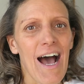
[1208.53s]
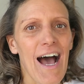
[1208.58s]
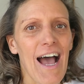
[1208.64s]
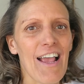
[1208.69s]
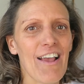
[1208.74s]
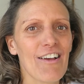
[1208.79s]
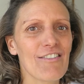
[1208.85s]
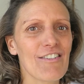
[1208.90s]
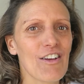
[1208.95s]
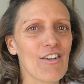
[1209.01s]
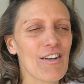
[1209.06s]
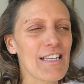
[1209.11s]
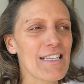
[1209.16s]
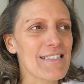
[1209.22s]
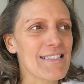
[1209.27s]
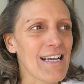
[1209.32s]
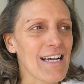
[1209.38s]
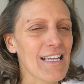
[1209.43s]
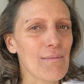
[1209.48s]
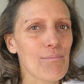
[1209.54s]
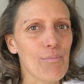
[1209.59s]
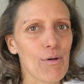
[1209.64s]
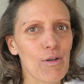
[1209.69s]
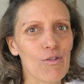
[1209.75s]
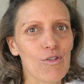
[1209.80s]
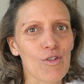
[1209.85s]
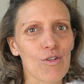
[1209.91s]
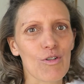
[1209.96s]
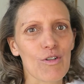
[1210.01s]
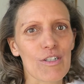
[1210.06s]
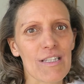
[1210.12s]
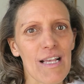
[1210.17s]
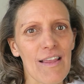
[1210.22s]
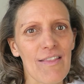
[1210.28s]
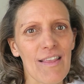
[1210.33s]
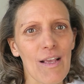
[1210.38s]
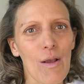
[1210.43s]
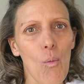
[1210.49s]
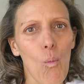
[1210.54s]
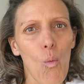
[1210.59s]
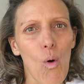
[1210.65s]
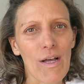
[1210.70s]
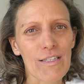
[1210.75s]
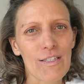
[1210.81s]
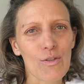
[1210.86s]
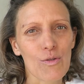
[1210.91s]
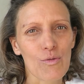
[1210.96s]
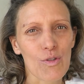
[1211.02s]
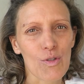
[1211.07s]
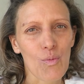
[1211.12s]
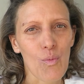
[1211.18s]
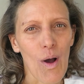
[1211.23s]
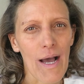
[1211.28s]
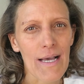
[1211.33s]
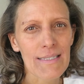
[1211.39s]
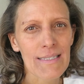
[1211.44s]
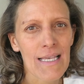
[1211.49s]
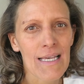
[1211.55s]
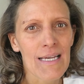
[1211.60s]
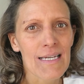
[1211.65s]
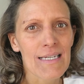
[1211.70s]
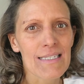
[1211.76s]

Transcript: I had only done Botox I think once or twice